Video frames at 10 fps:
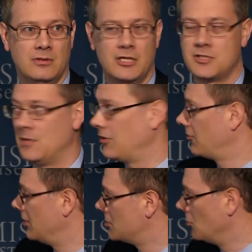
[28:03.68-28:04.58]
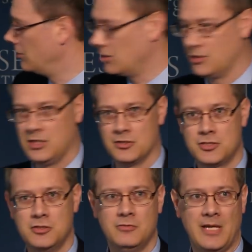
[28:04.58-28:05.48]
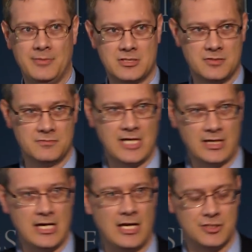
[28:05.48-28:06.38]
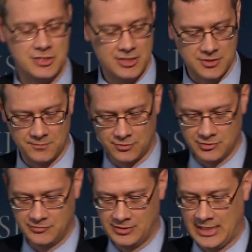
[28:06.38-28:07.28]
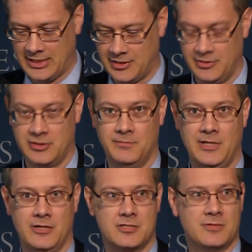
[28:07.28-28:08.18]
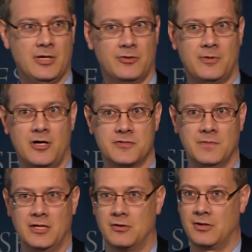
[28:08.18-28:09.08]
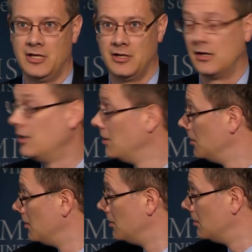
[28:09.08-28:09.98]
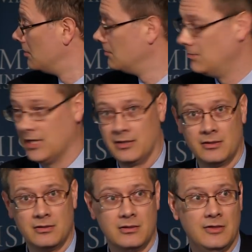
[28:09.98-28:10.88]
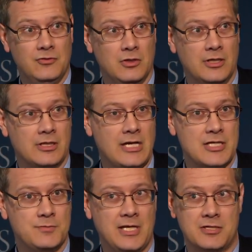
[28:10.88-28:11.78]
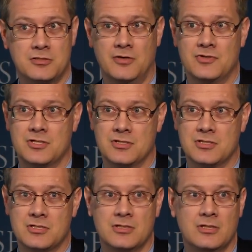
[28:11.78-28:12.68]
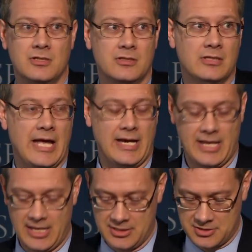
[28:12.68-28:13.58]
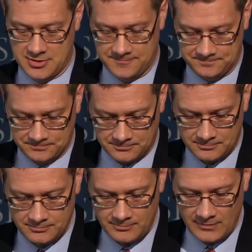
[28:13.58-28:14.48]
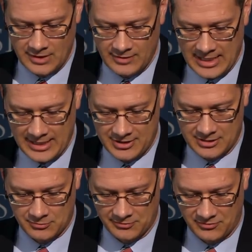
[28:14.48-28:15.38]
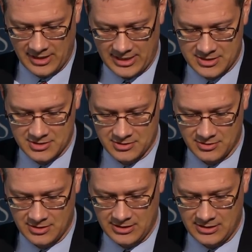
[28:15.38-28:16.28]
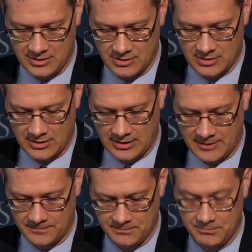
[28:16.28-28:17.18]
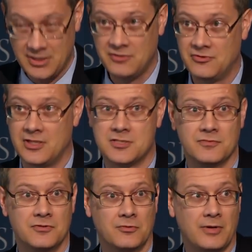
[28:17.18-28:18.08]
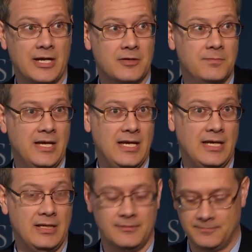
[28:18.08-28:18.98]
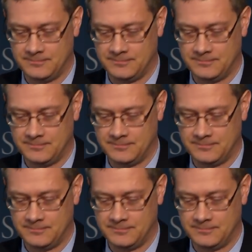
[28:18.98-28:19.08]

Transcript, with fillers: There's some other things going on here too. Maybe some technology has improved in that area compared to some other parts of medical care. But if you look at cosmetic services, that has, that I think reflects the um, benefits of direct pay.